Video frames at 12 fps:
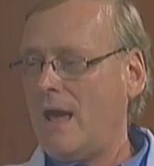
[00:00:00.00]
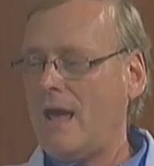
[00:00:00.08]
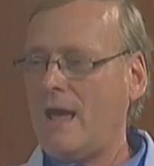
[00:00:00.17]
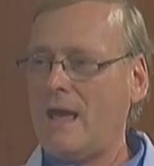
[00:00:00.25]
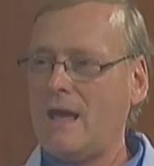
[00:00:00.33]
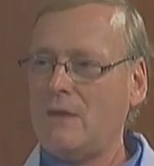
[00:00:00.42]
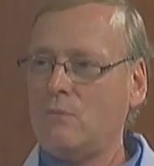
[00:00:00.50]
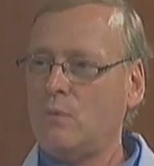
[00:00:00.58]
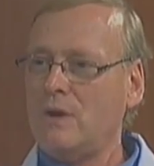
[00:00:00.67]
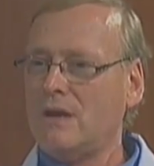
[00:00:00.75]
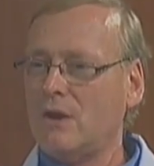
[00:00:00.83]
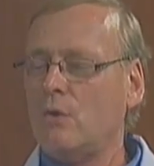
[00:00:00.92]
and
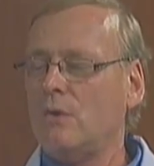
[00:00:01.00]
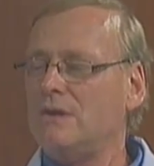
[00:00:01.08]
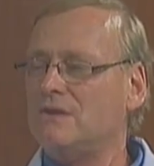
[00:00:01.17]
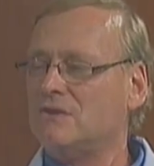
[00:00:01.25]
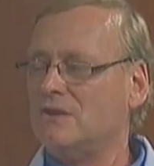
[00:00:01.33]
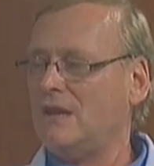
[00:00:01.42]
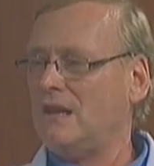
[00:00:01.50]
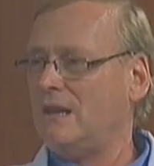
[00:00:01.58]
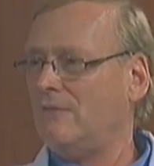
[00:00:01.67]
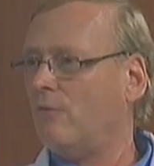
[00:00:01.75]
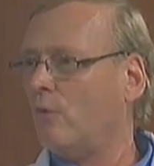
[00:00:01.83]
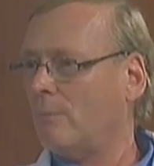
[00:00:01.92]
we can only
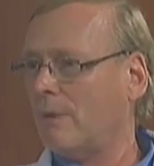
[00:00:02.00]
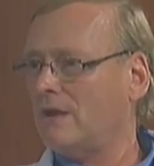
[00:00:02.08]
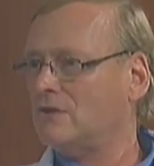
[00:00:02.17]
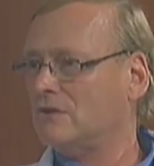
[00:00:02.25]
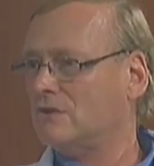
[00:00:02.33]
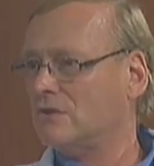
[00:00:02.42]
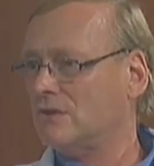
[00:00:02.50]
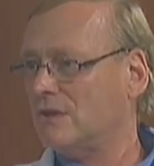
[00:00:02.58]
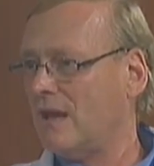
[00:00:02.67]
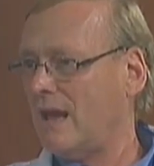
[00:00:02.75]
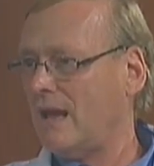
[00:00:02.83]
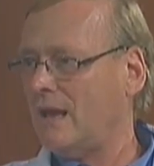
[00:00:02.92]
see four patients a
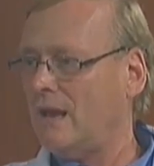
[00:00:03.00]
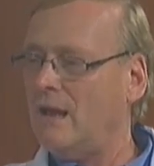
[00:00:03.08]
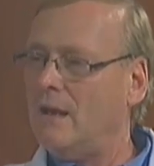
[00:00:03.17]
day